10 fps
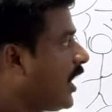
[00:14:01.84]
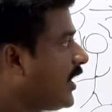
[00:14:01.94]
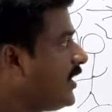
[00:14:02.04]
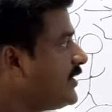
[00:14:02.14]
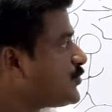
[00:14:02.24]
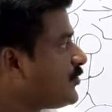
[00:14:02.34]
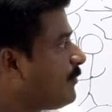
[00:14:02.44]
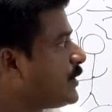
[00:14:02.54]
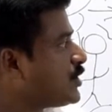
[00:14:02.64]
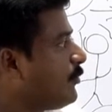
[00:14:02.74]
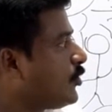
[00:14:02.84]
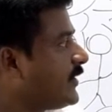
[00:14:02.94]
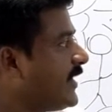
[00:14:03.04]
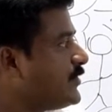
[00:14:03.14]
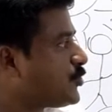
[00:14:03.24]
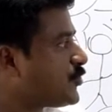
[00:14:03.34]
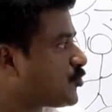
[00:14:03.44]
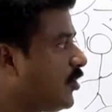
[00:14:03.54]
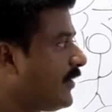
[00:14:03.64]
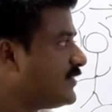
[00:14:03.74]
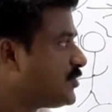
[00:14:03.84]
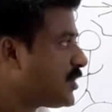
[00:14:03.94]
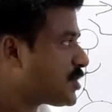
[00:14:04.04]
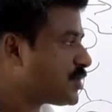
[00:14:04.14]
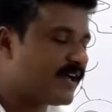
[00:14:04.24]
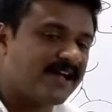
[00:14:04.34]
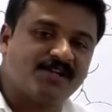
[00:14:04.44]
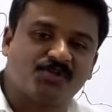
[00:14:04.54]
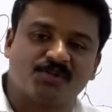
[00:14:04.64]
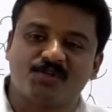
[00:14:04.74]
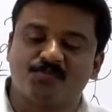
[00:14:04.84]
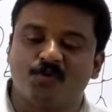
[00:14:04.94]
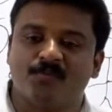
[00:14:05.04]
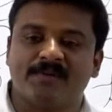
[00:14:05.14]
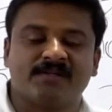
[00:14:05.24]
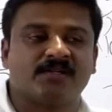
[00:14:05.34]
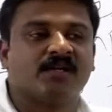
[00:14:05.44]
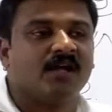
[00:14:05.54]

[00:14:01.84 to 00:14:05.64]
Agalis of Punjab organized a strong agitation against this movement.